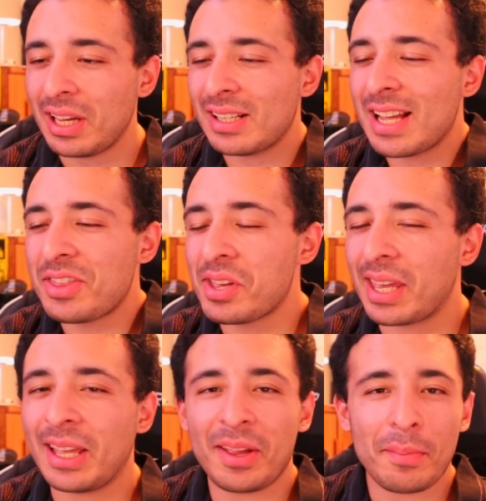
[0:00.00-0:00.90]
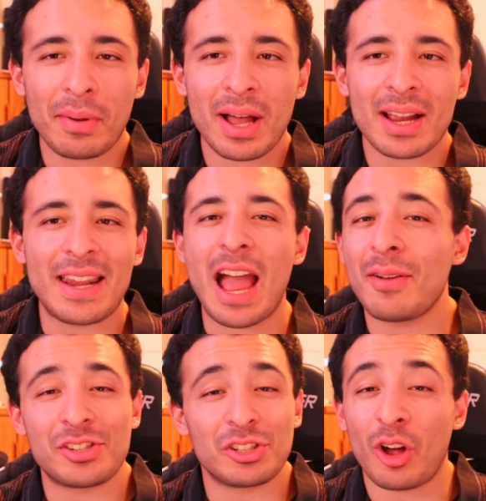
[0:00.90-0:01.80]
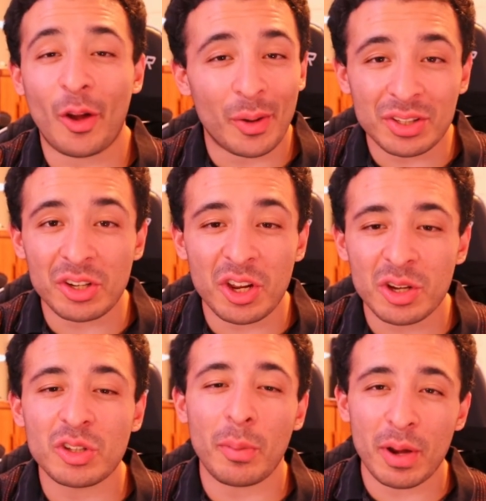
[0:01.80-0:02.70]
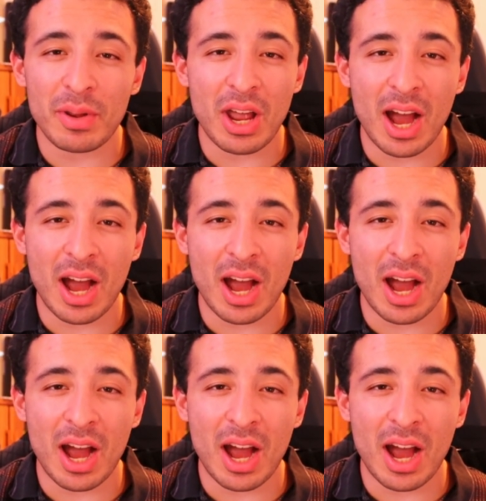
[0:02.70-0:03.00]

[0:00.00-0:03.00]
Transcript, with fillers: he's got the killing bug now it's just all he wants to do so i'll put him in